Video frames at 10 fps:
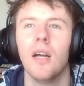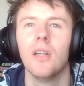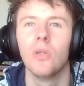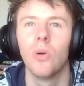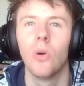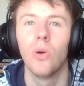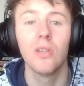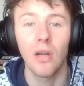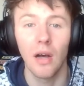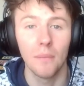Your
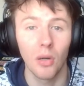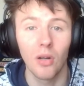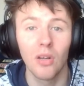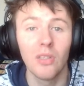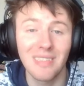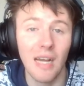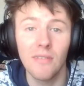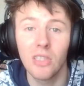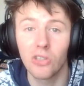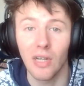Borrowload
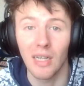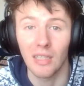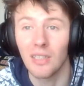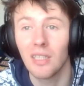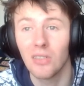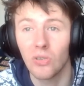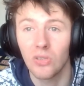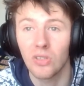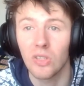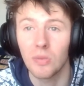Savage Dragon, that is
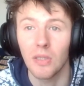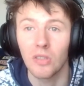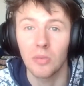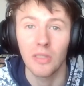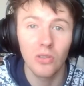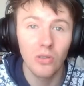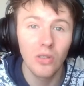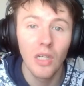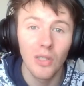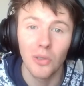also a spell speed 2.
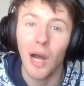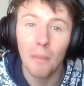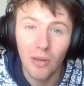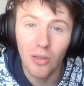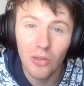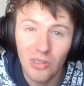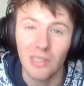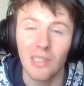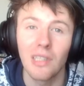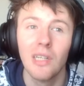Your
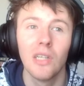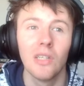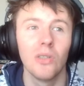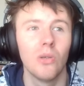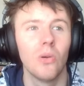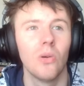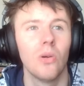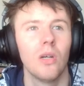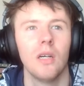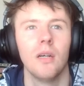Appaloosa,
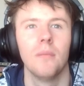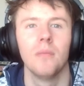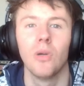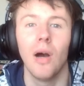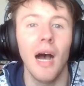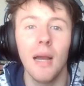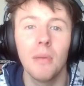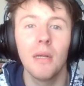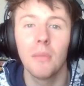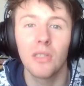your
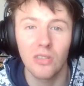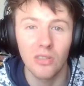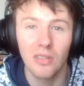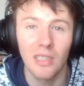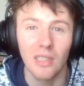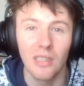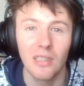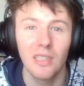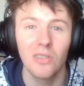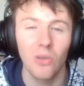IP Masquerina,
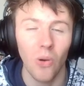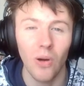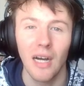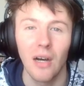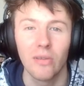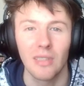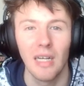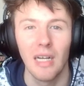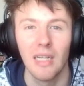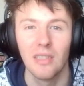these all count
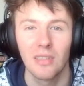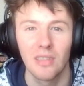as